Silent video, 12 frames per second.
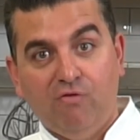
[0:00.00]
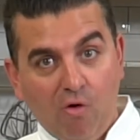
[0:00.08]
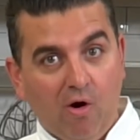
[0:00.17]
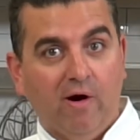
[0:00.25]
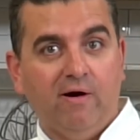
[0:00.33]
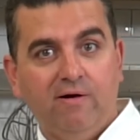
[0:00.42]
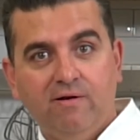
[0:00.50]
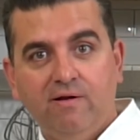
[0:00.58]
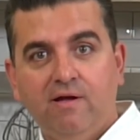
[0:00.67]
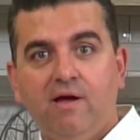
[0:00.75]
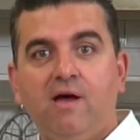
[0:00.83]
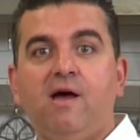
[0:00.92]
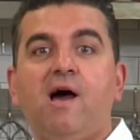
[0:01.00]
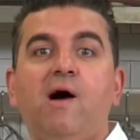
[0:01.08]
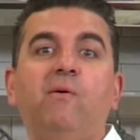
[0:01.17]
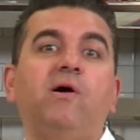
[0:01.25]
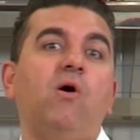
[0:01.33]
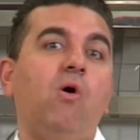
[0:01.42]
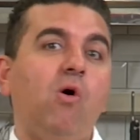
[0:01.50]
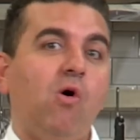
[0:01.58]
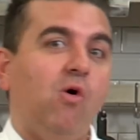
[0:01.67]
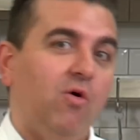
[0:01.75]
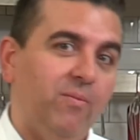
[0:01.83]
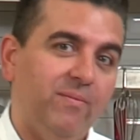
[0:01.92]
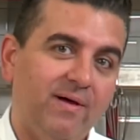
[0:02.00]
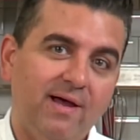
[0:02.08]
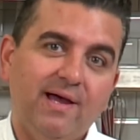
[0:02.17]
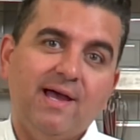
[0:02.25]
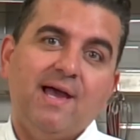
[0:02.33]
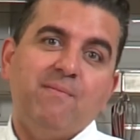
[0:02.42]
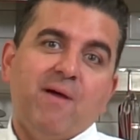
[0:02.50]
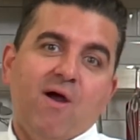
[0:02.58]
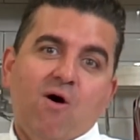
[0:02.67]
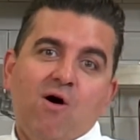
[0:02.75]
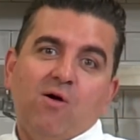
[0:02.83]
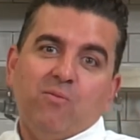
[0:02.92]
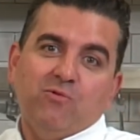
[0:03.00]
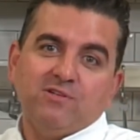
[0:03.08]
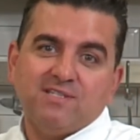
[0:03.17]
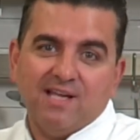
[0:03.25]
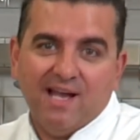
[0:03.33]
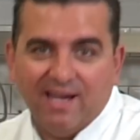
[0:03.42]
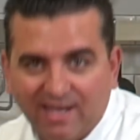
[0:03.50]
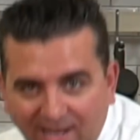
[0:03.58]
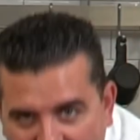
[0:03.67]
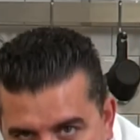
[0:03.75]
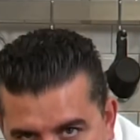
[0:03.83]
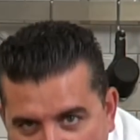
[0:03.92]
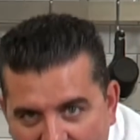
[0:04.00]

Four. I would go home and my arm was like,